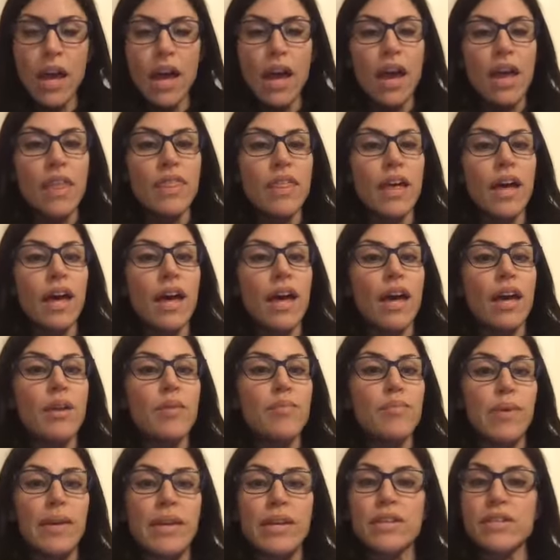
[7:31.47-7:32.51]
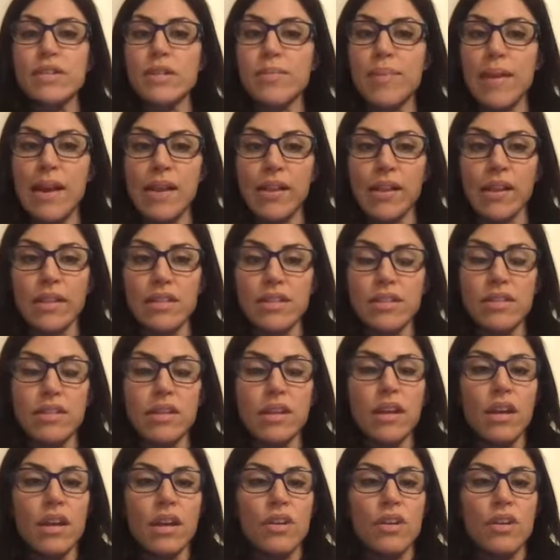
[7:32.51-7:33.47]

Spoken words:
And then peace and balance.